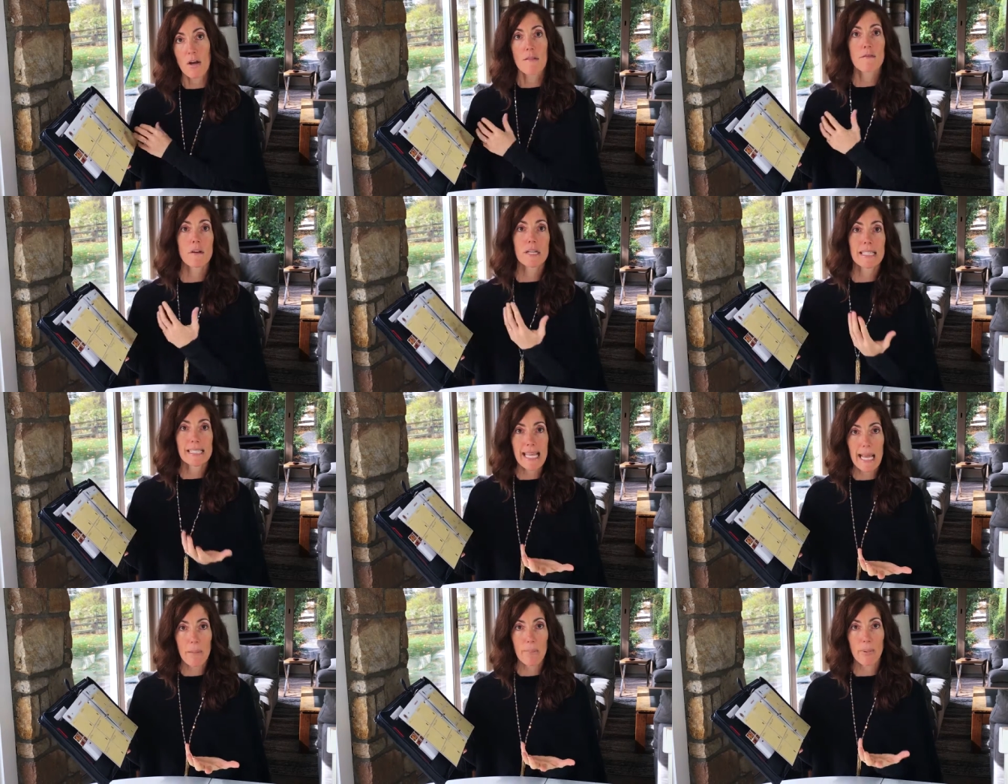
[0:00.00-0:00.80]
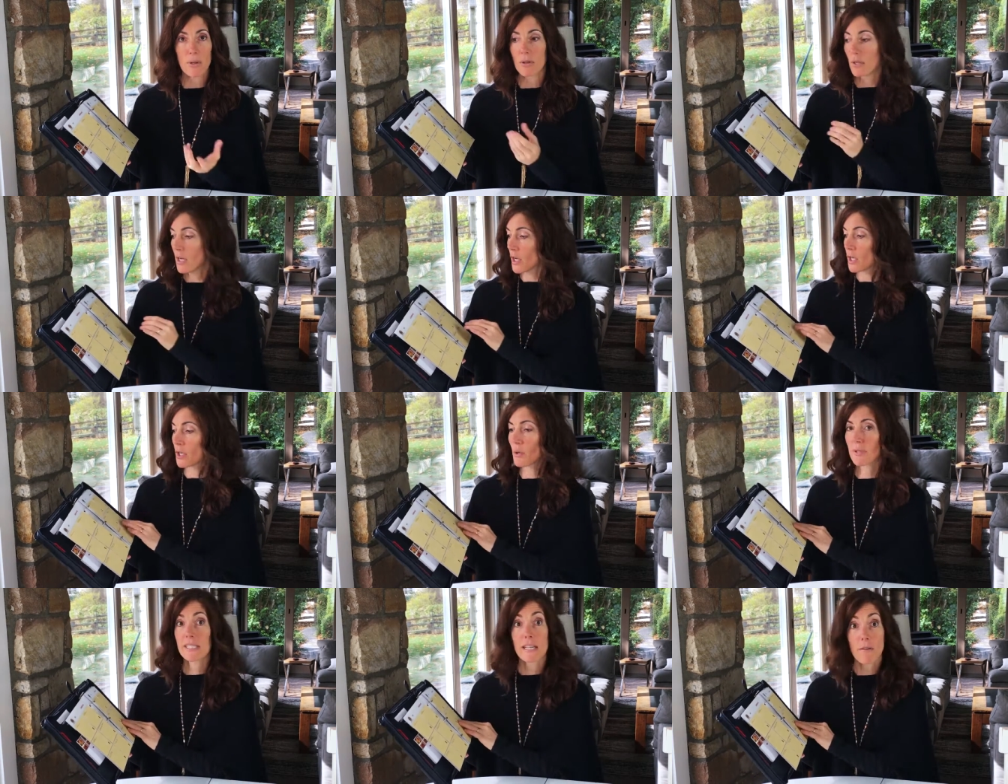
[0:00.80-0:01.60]
For example,
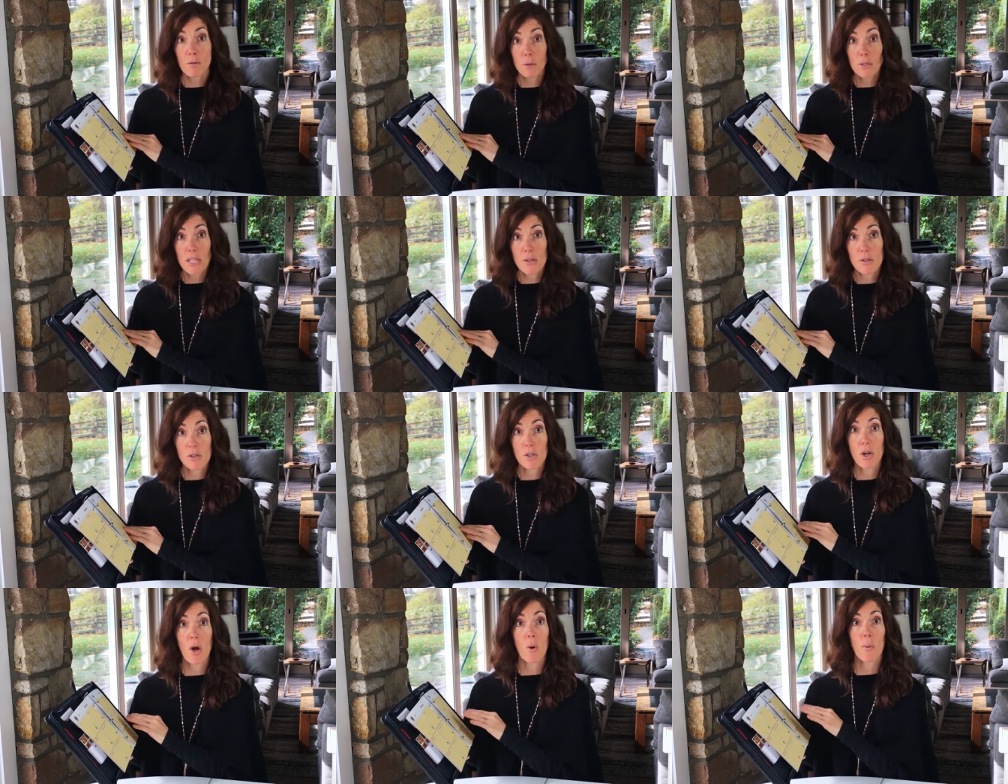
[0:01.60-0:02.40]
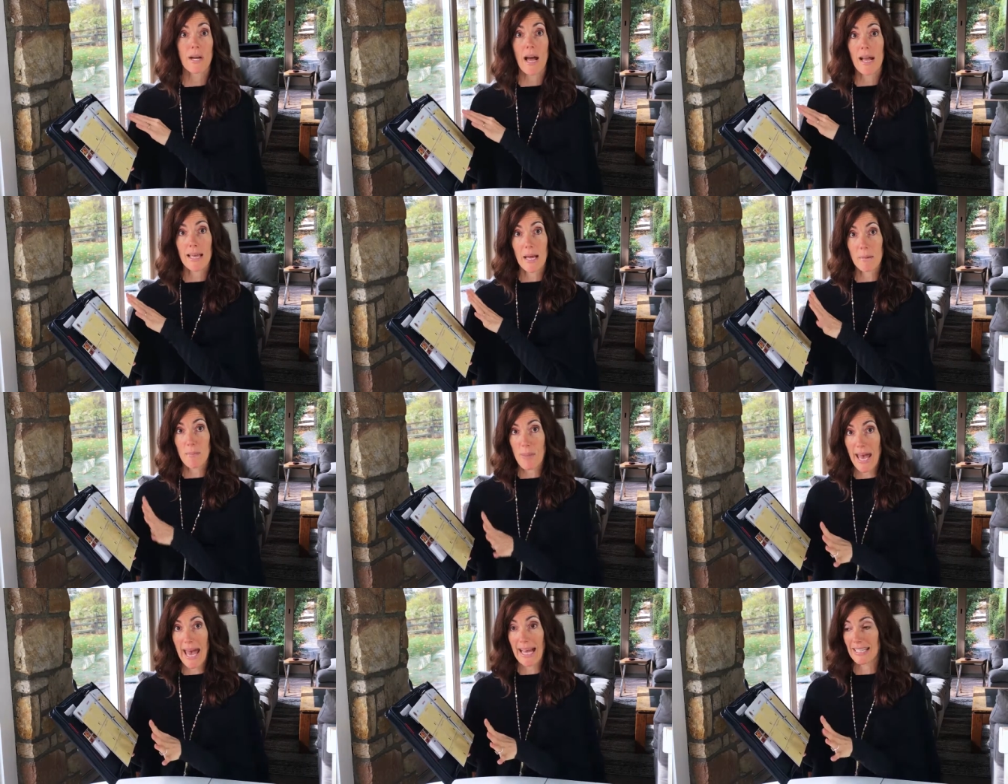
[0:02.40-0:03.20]
several years ago when I
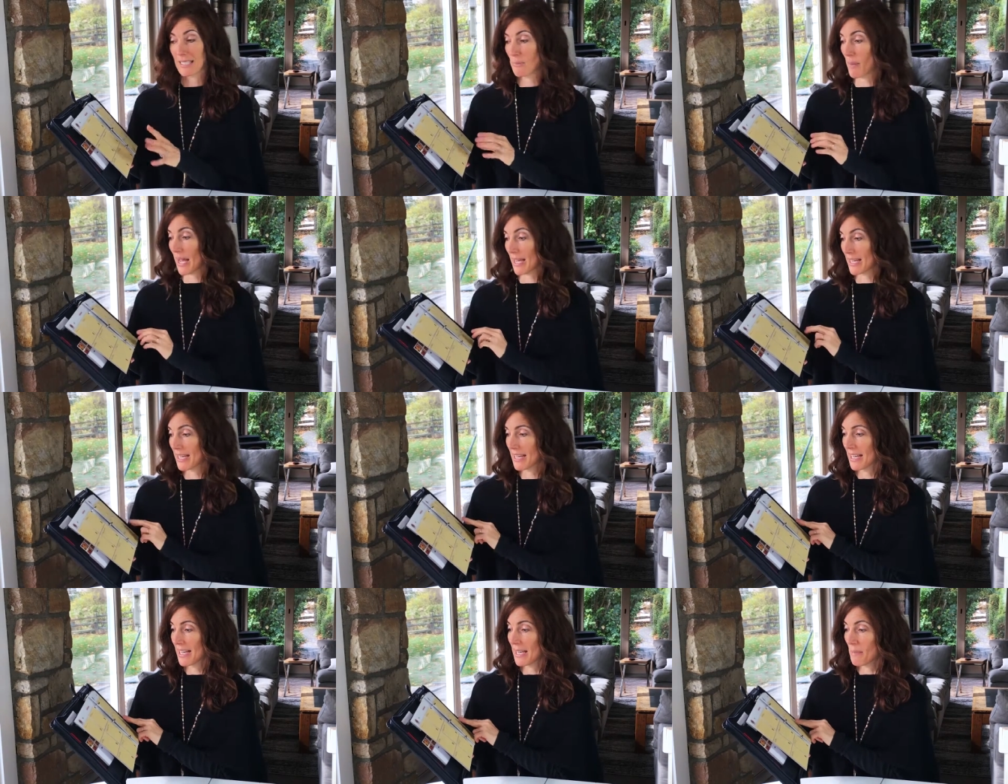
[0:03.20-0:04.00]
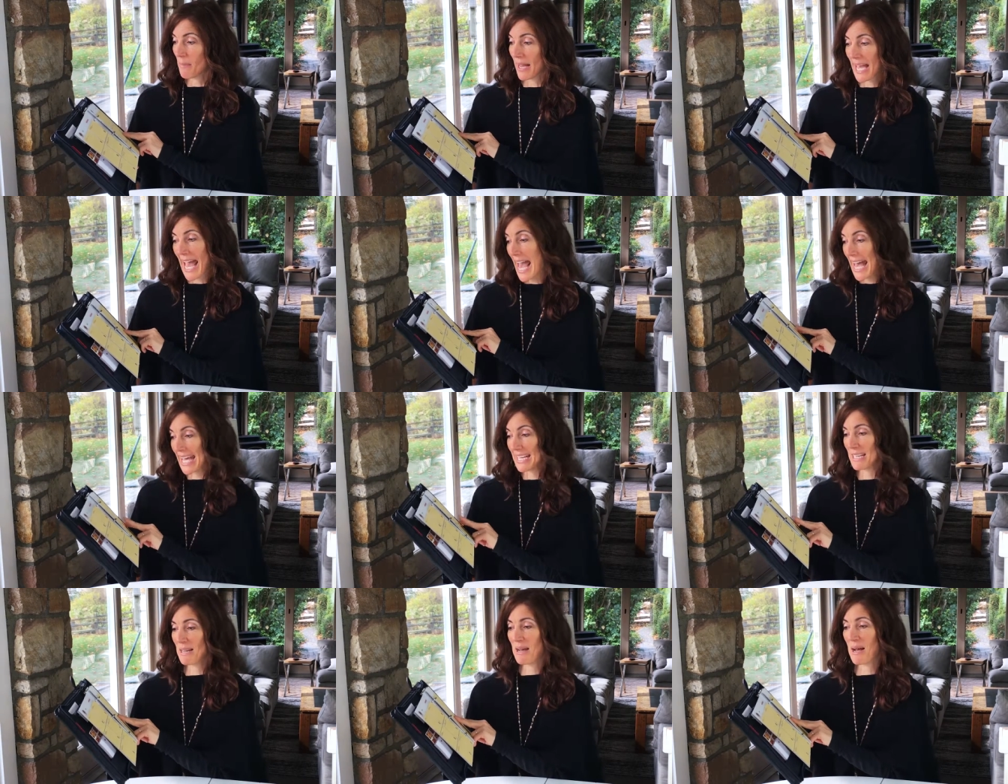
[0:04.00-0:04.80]
unpacked my
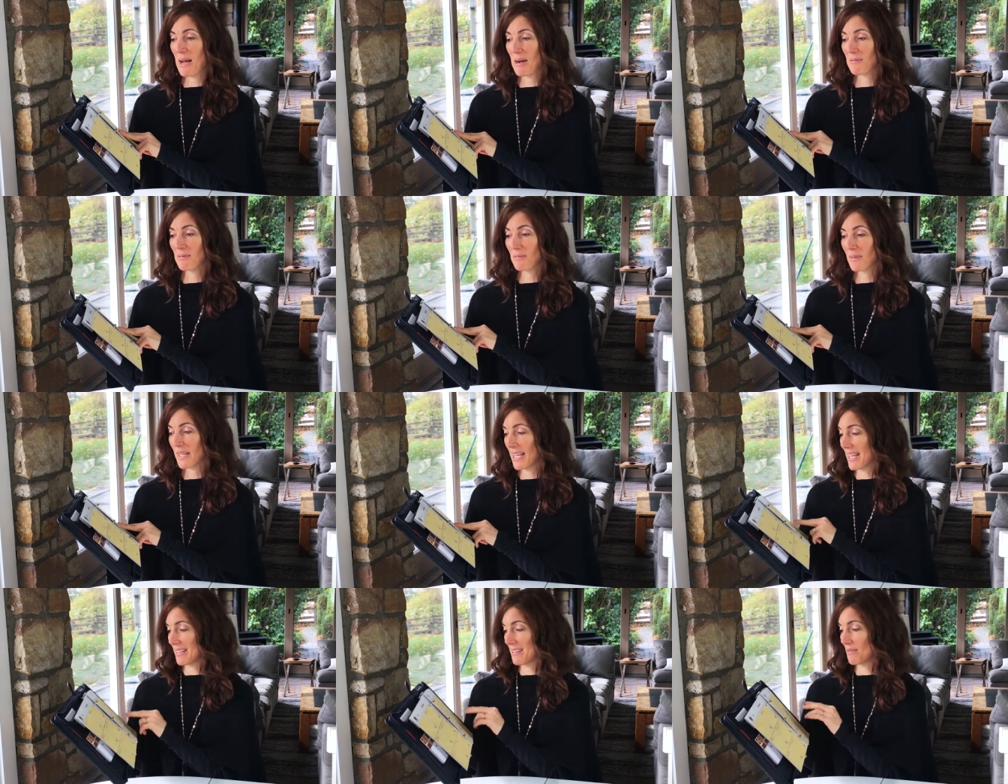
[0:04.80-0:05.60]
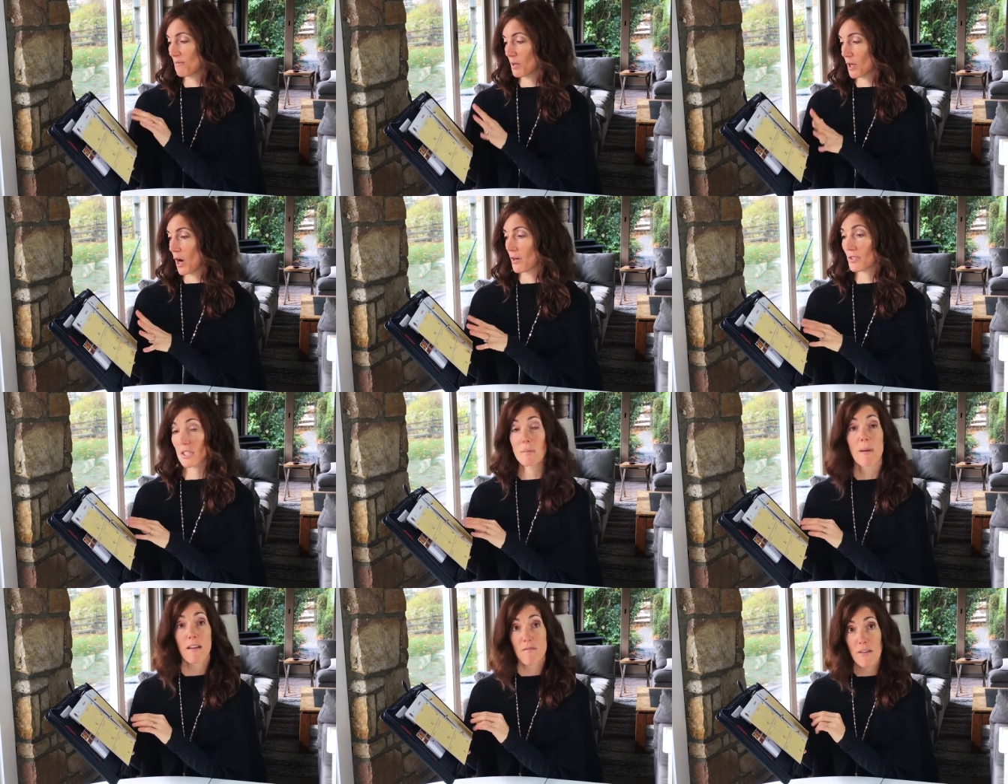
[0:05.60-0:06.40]
head in regards
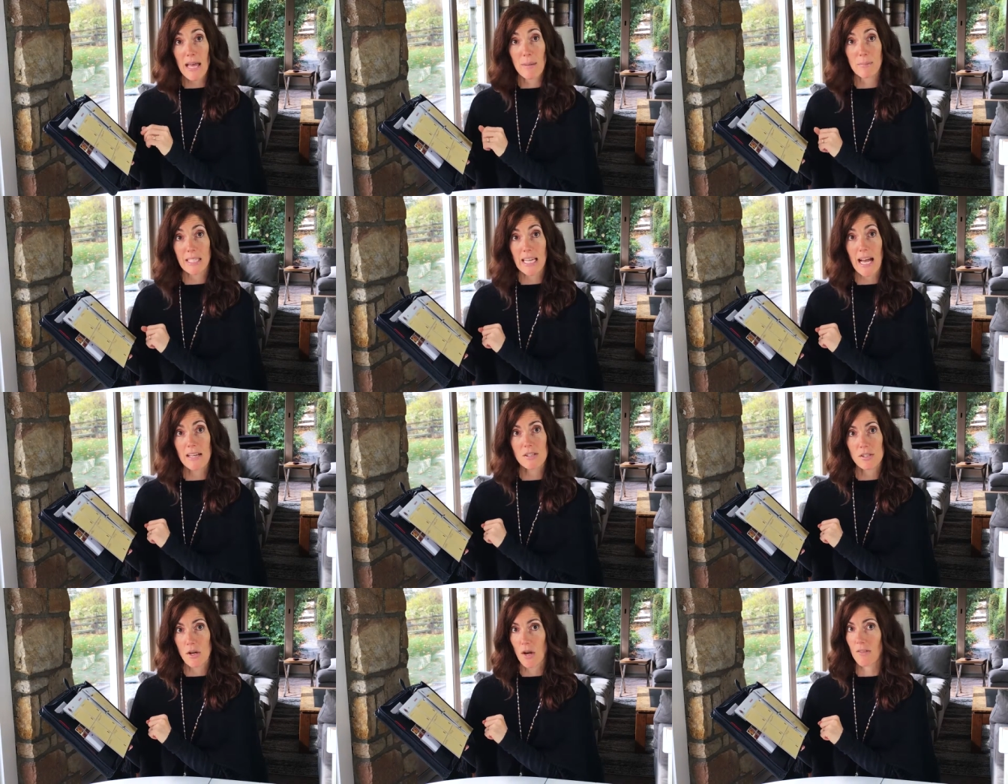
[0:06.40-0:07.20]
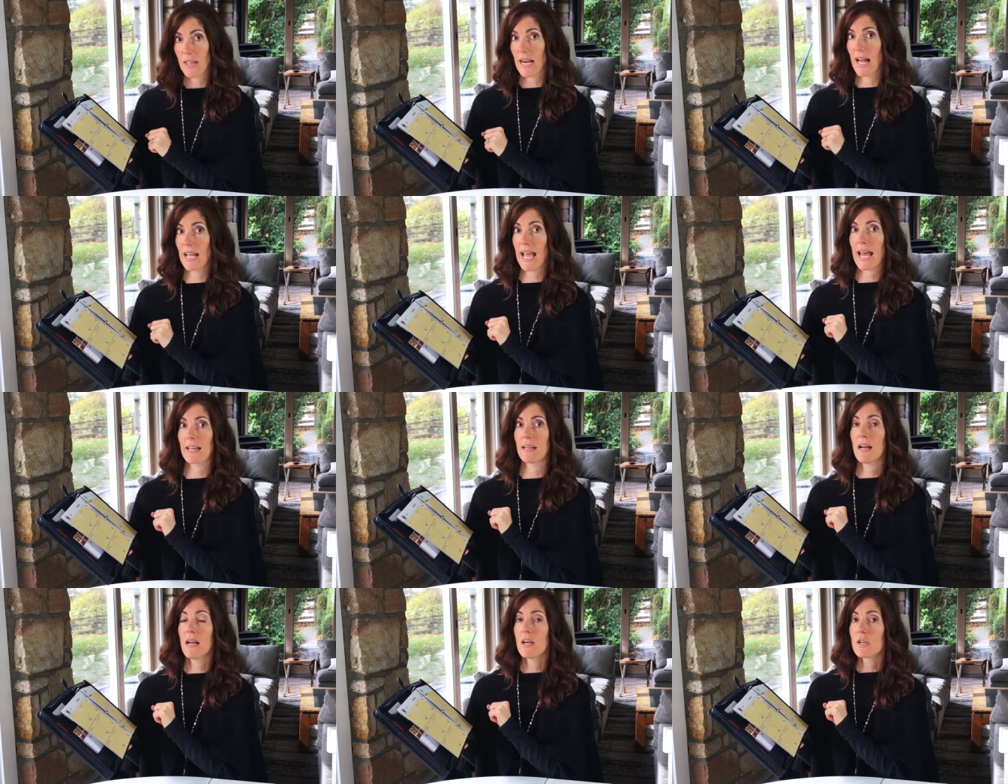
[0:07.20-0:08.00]
to my family, I saw that I
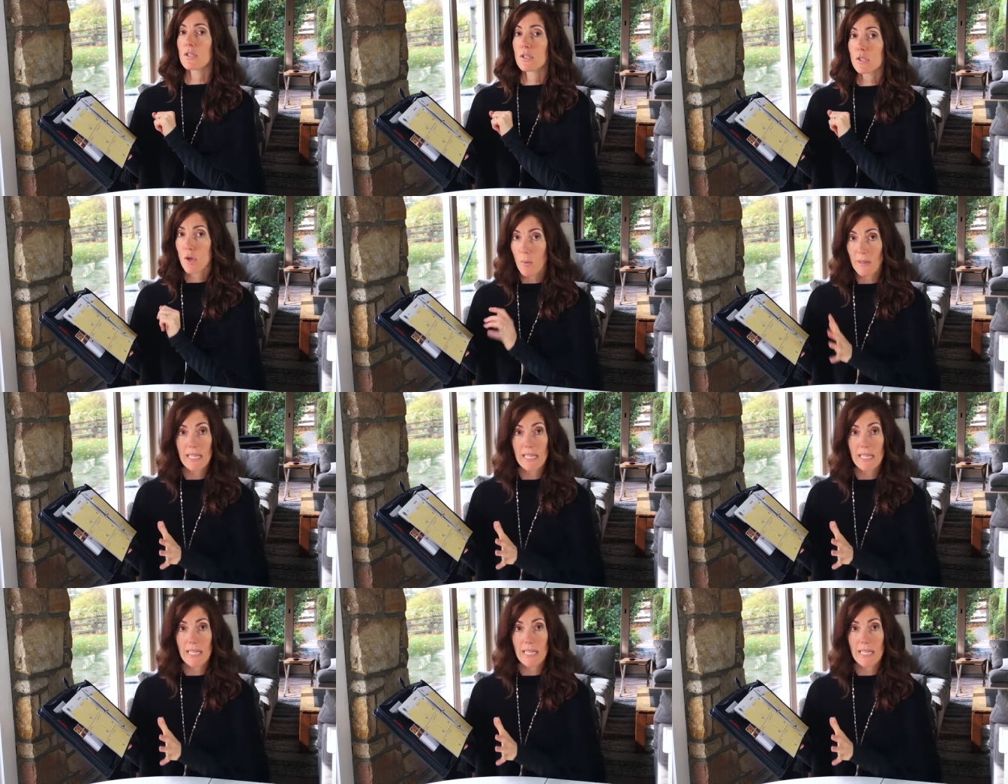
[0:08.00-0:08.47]
had so